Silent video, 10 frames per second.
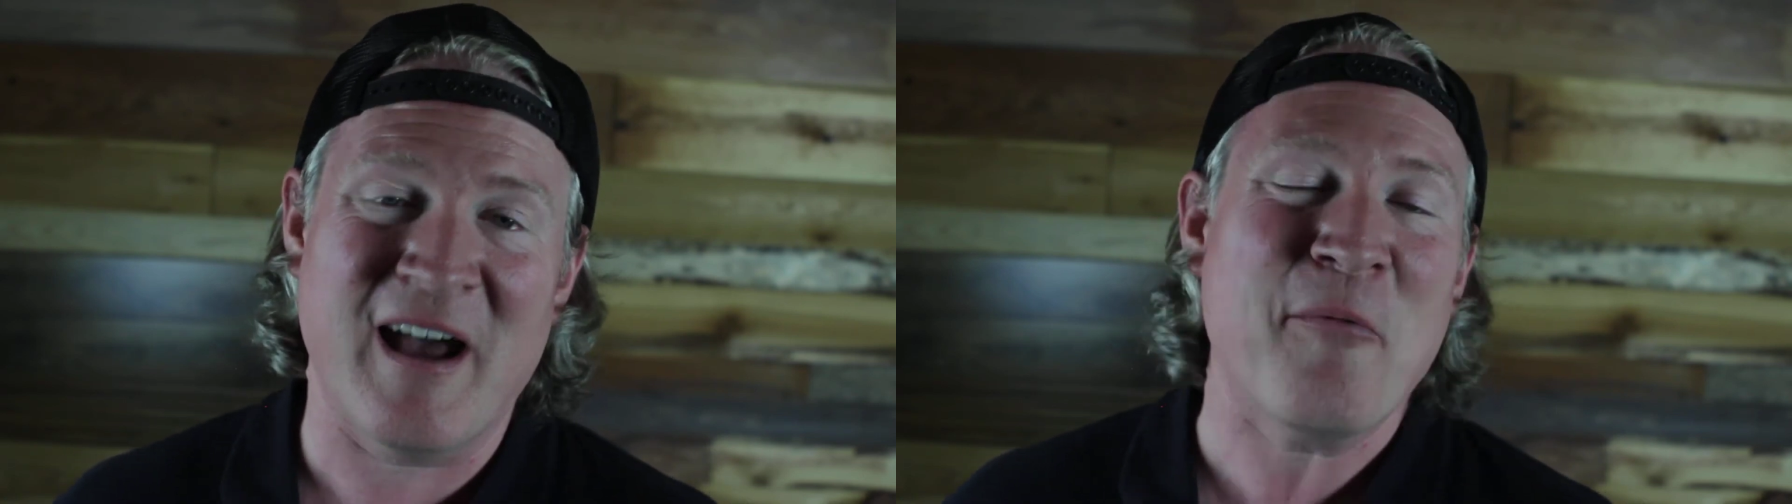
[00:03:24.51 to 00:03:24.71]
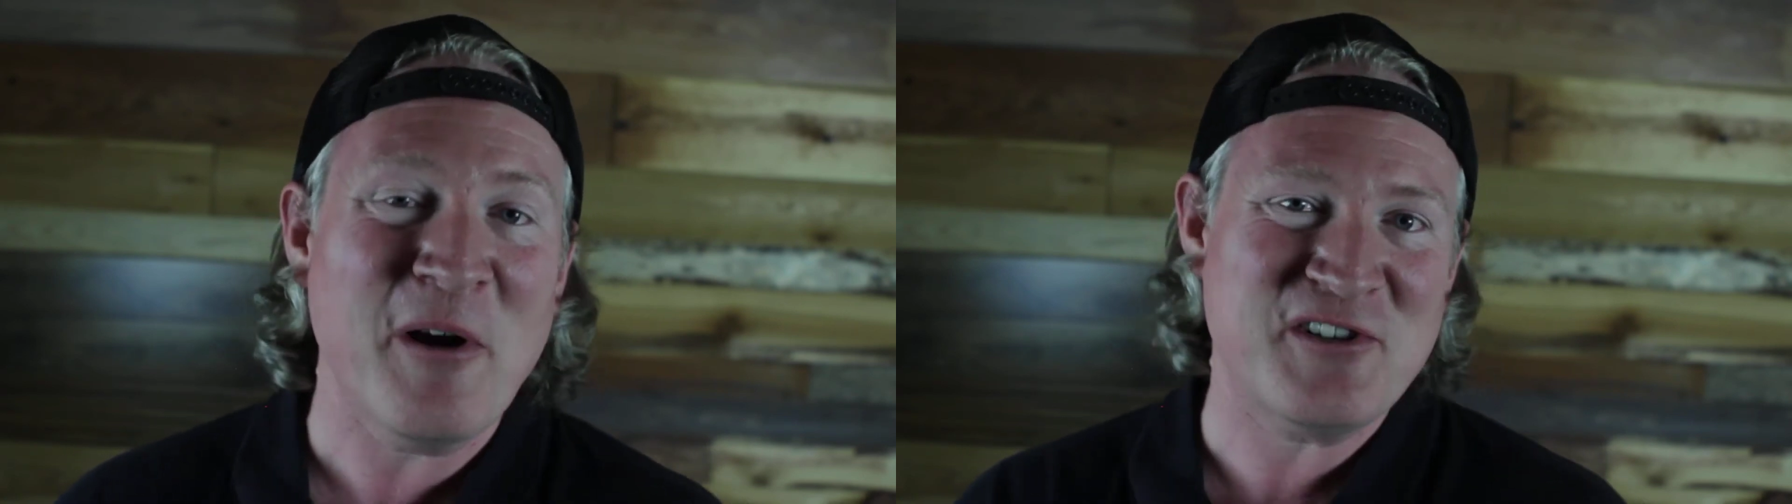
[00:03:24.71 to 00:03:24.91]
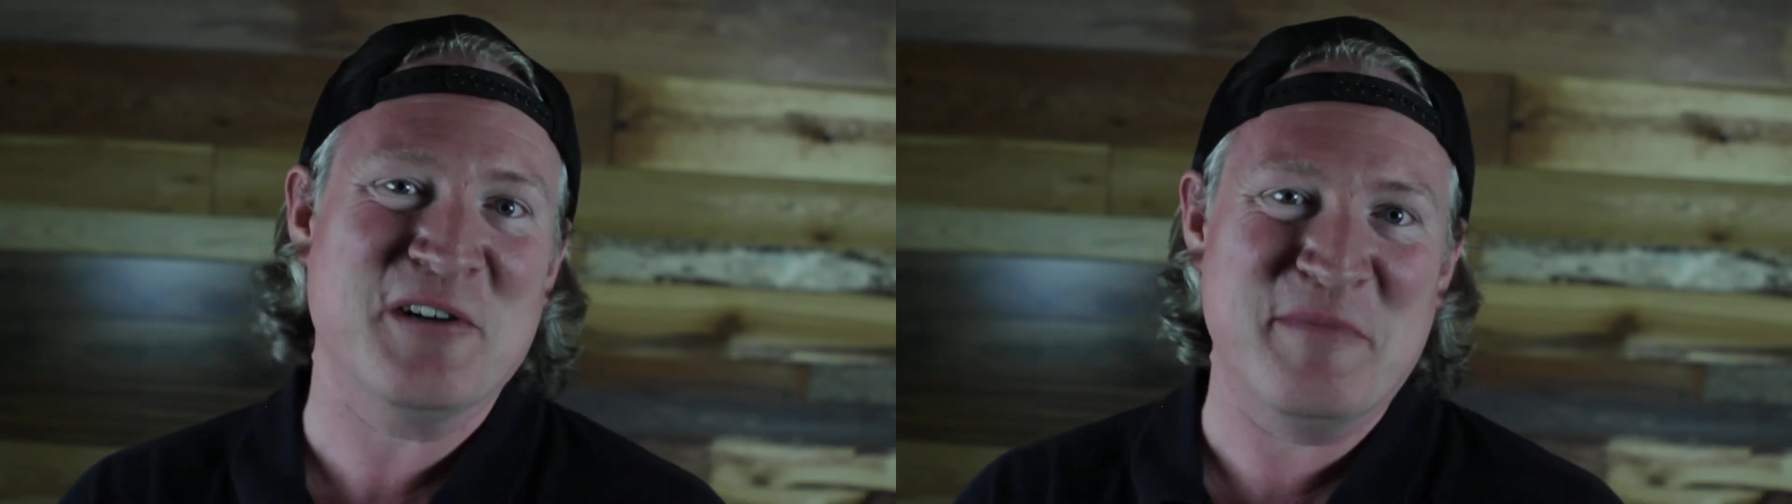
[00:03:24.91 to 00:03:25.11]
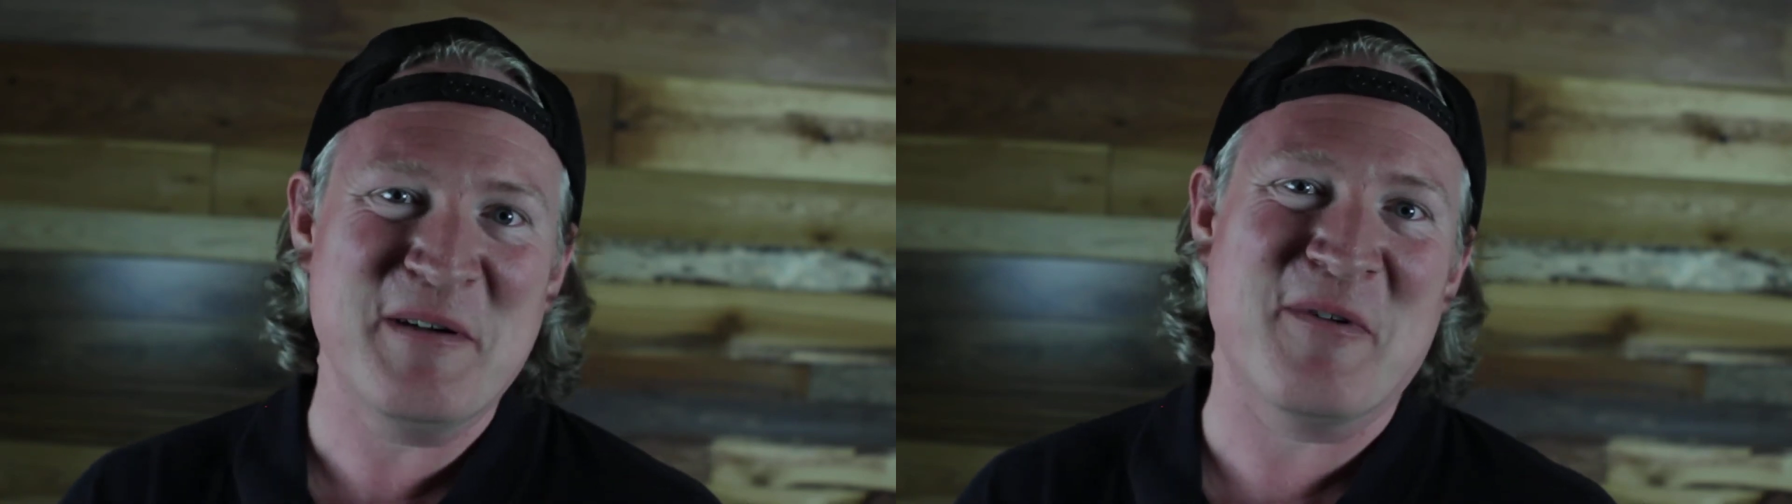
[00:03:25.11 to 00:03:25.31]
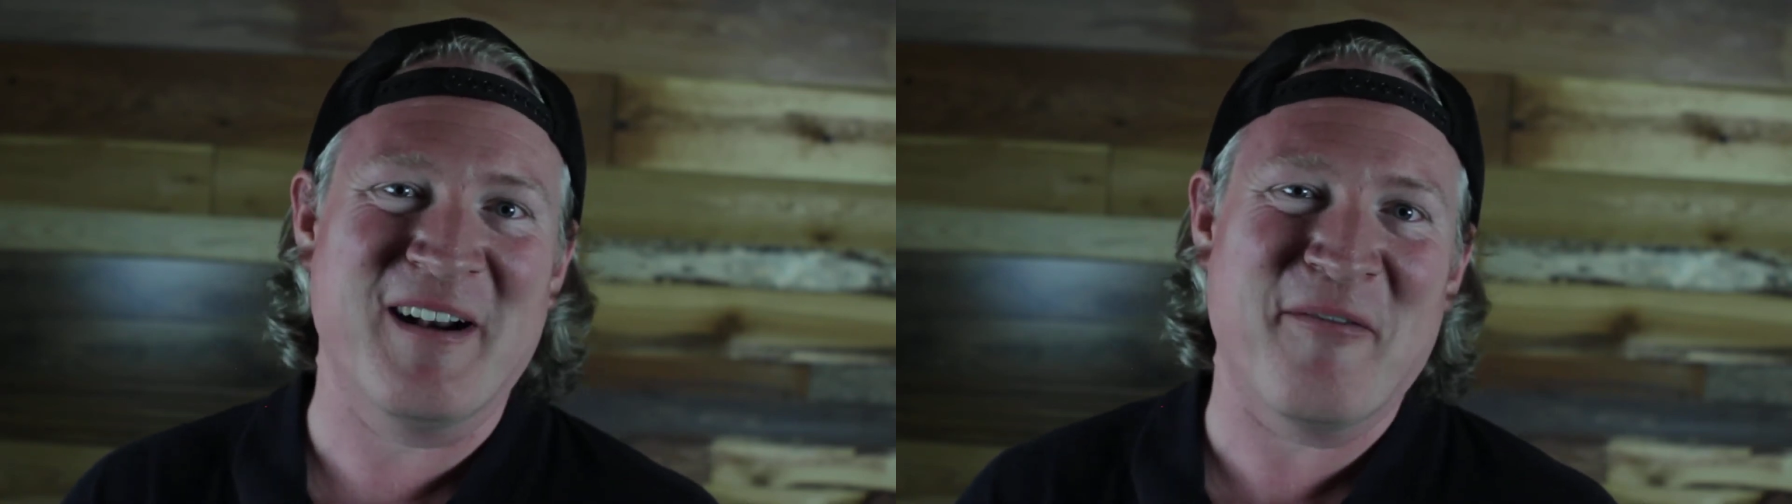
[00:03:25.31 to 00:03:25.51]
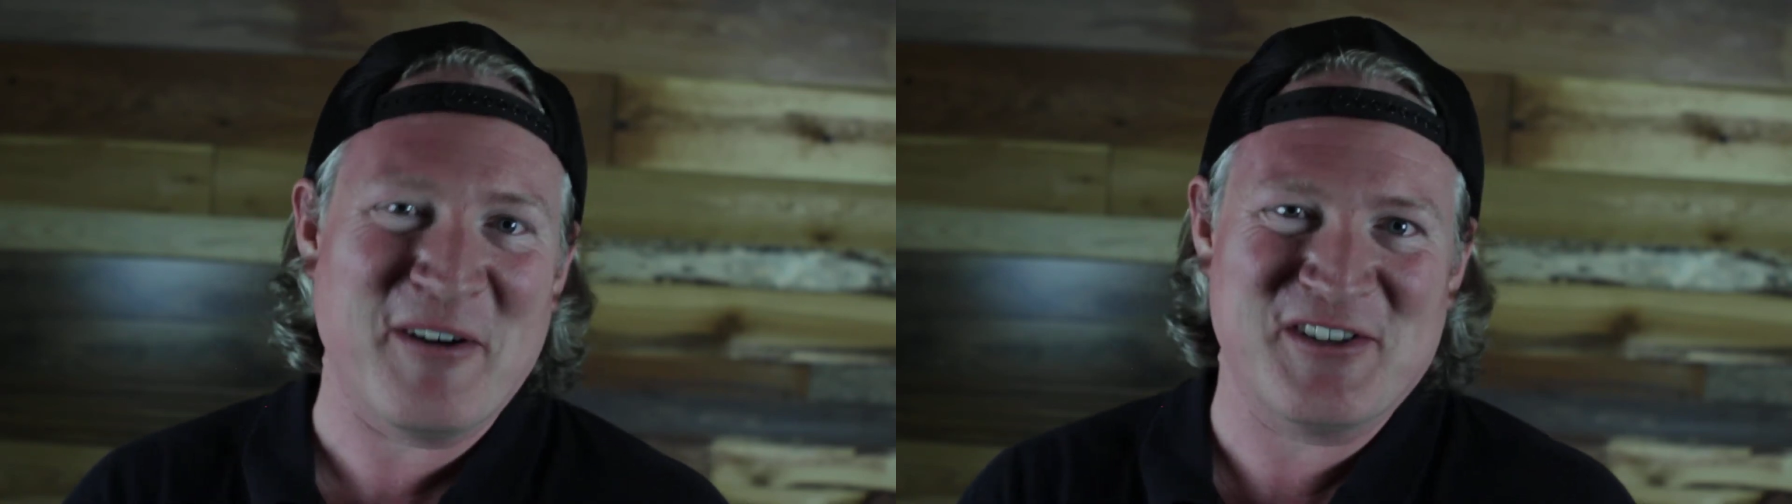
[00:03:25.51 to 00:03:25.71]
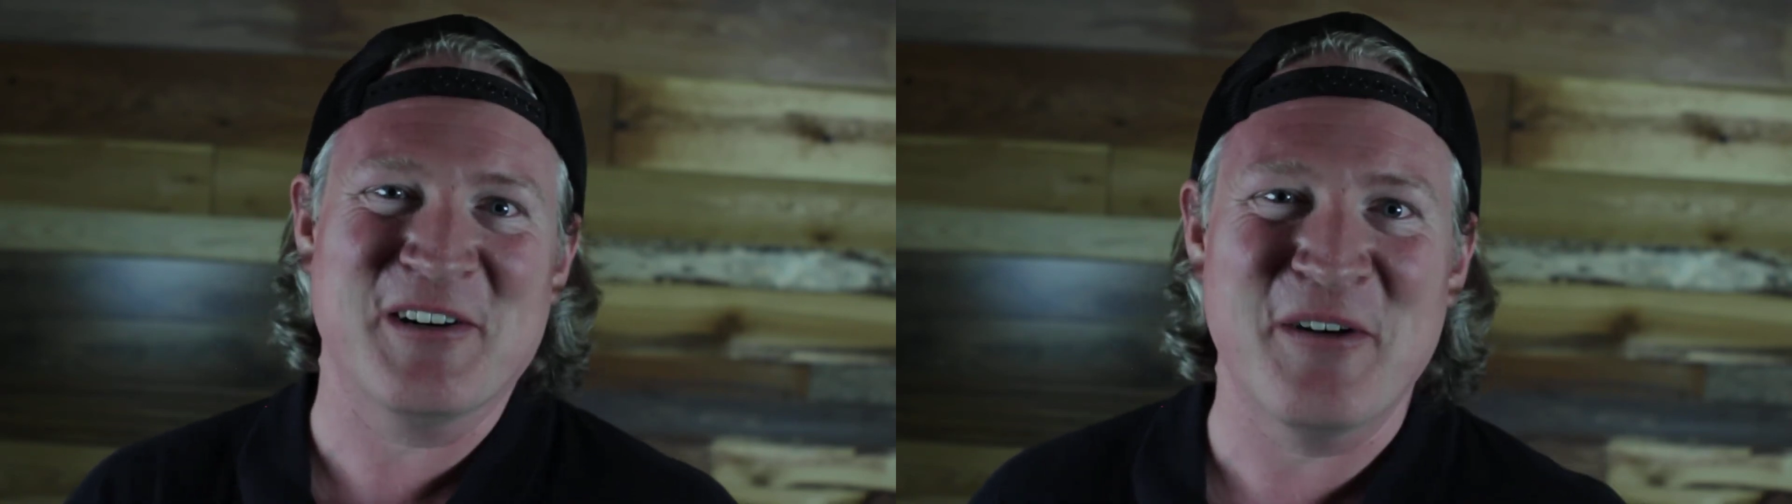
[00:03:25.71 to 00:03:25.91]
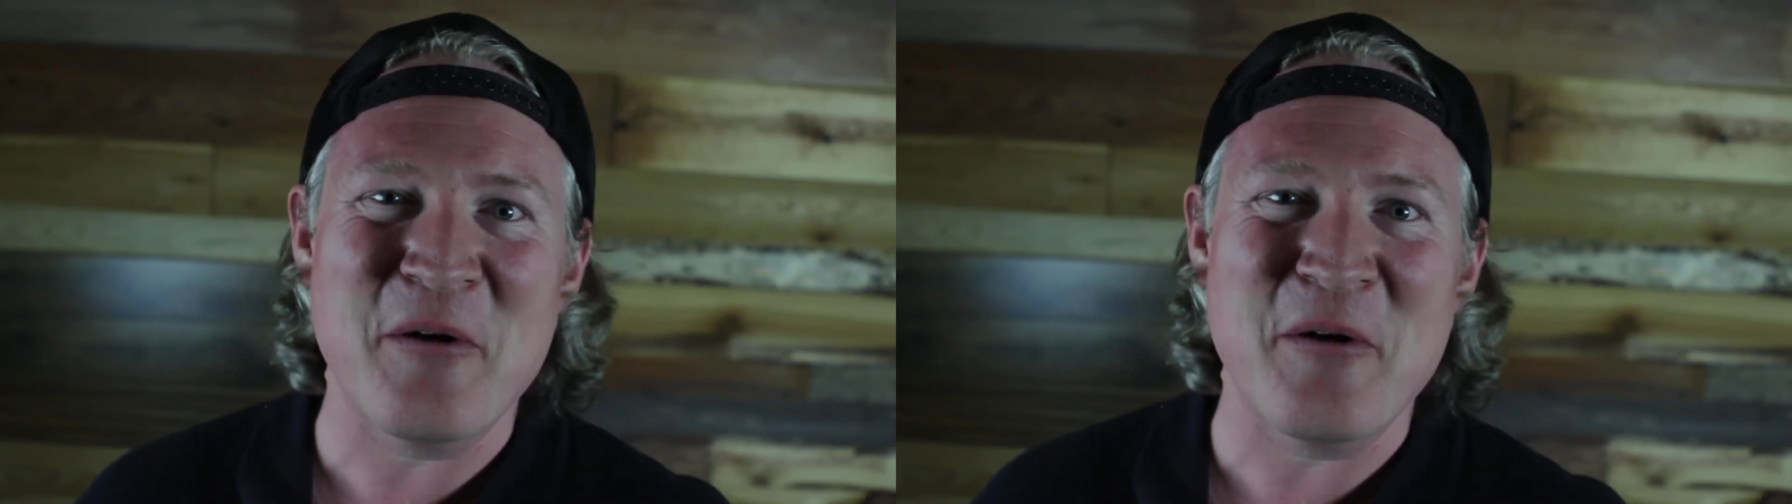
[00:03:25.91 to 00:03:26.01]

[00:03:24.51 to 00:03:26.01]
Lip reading: I want you to be one. I want you to